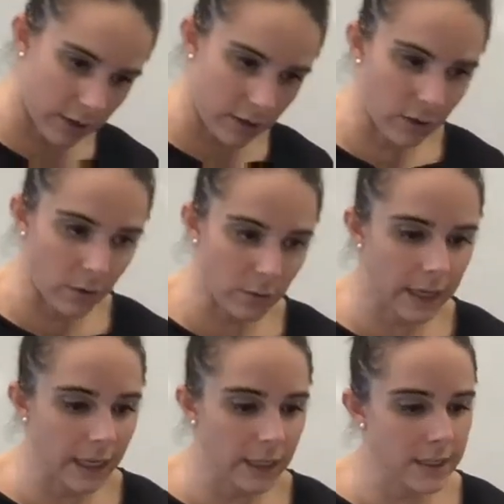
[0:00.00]

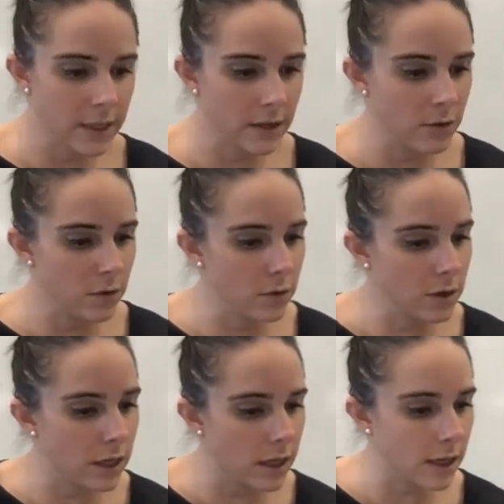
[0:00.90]
Okie
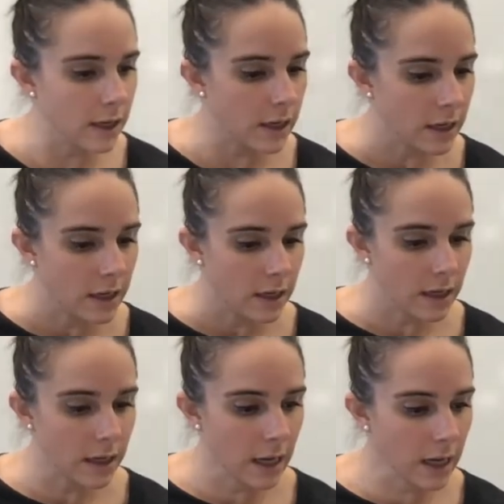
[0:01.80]
doke.
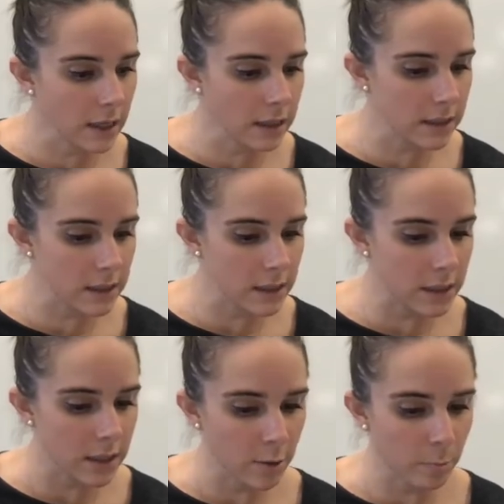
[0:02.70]

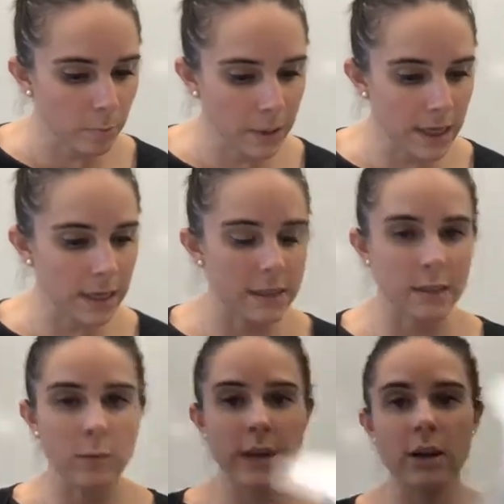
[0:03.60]
Next piece,
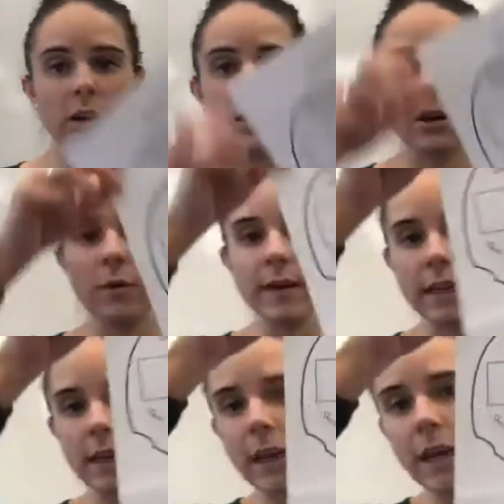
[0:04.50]
we are going
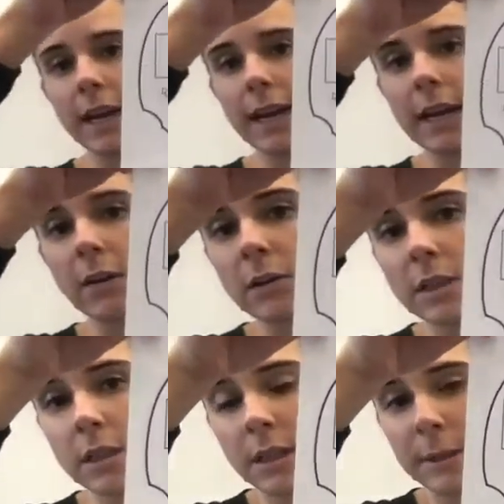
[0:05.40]
to cut out
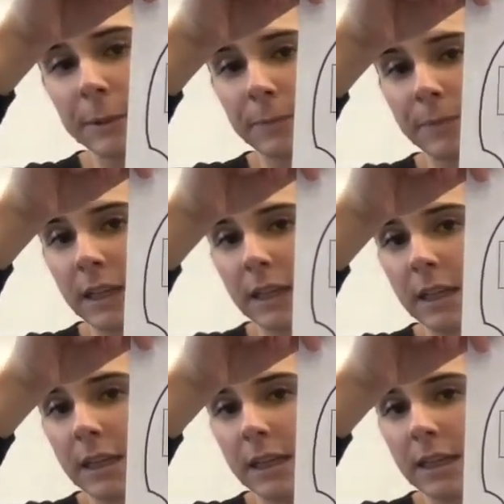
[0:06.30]

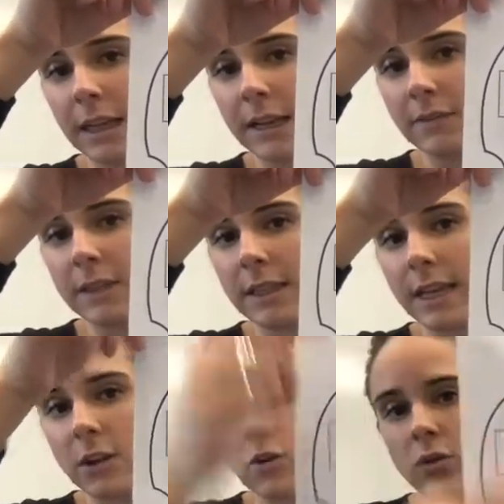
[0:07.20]
the life
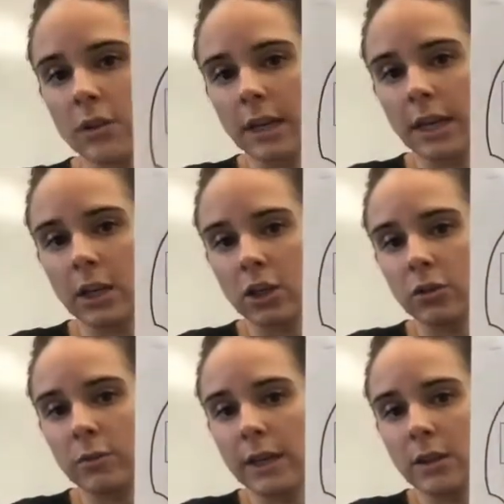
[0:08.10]
cycle,
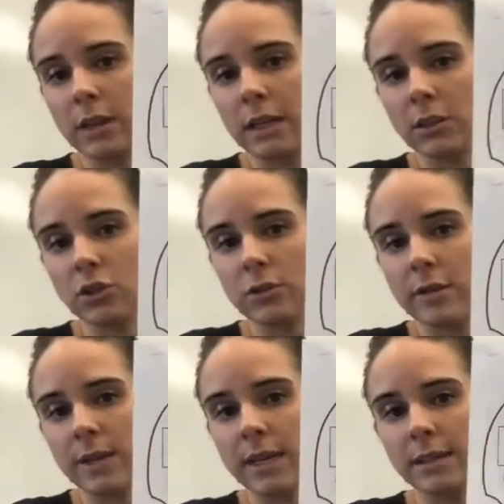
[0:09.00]
including these 3
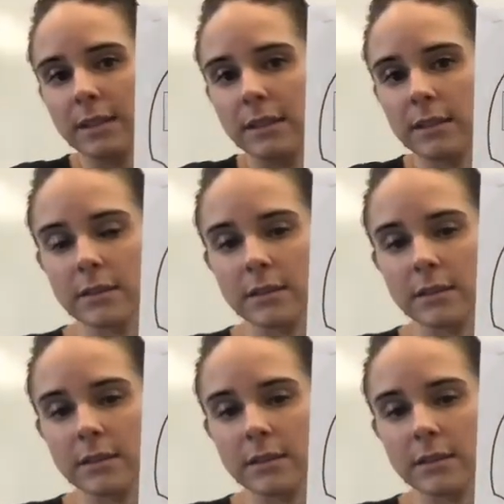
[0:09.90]
pieces